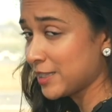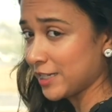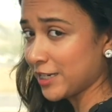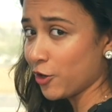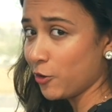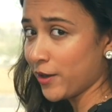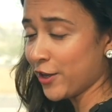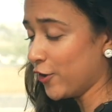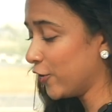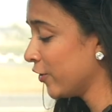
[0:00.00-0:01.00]
sitting over
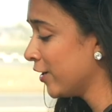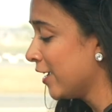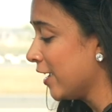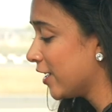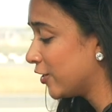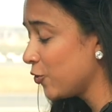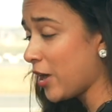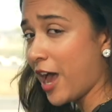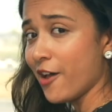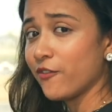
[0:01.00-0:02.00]
here, you
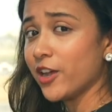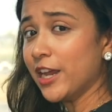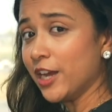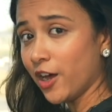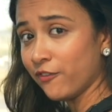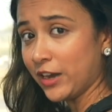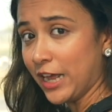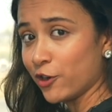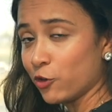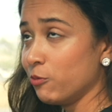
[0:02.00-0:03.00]
have enough
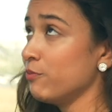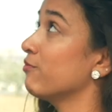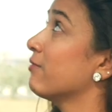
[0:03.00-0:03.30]
legroom,